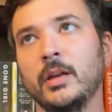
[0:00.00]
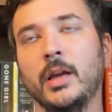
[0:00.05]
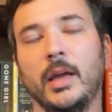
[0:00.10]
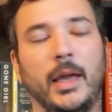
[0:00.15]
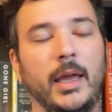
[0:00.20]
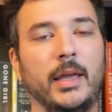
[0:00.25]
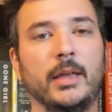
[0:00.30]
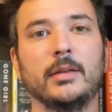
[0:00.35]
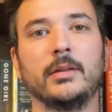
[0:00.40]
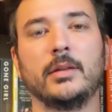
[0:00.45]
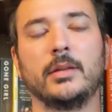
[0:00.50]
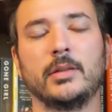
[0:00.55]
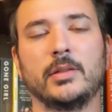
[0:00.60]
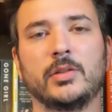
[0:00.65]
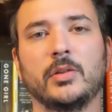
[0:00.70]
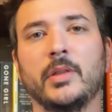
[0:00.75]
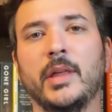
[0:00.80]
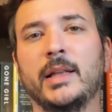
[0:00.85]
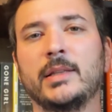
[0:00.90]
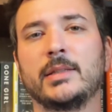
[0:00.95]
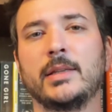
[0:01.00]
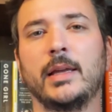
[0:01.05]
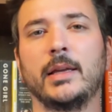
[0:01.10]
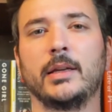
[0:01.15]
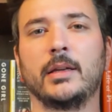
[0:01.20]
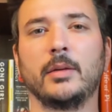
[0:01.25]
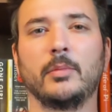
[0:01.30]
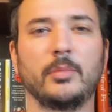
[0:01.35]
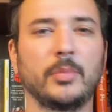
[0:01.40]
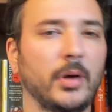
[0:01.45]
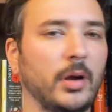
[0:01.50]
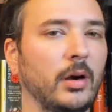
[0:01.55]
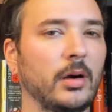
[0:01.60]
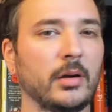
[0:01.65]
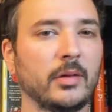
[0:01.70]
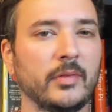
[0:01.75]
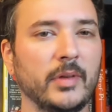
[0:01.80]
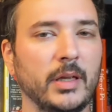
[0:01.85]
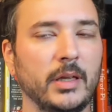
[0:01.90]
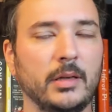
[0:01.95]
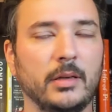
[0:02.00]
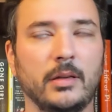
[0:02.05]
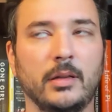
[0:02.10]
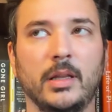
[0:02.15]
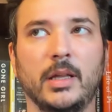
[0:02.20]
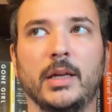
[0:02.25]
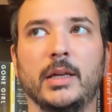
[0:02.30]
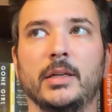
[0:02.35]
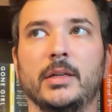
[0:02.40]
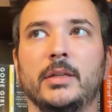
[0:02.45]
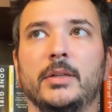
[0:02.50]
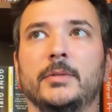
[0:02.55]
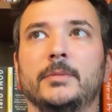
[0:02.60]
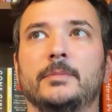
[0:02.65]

And so that's like part of it like